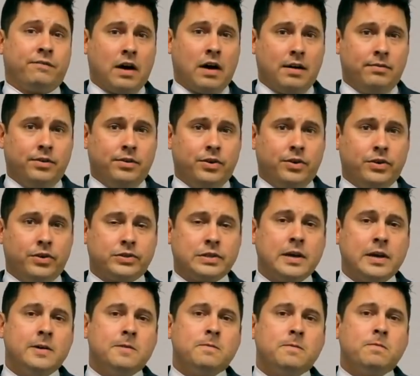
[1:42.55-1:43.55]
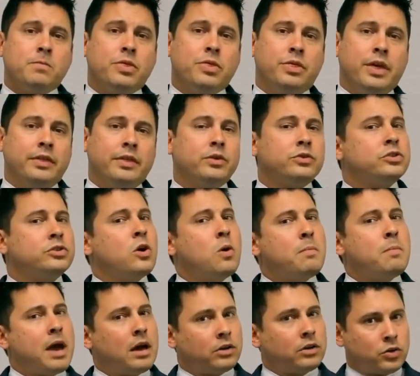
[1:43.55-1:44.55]
five years, then there's no
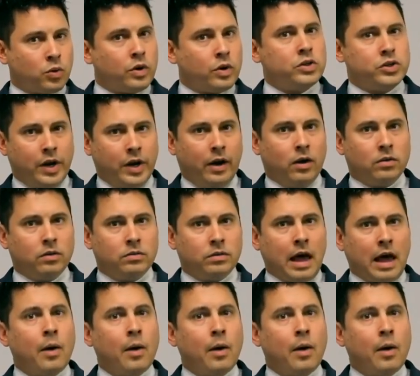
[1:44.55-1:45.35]
mandatory jail.